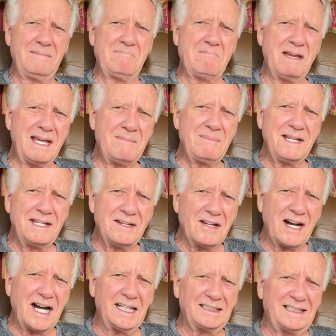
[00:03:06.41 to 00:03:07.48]
maybe
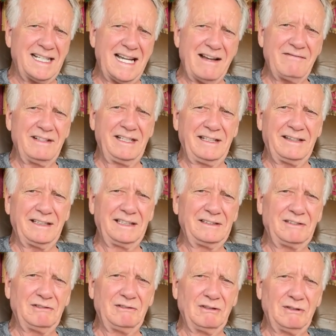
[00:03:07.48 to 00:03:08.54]
not to have anything
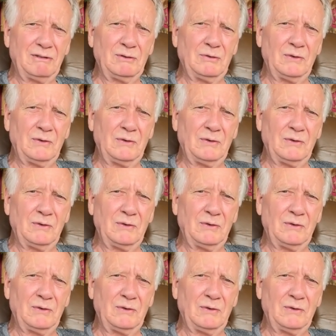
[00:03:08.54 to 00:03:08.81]
to do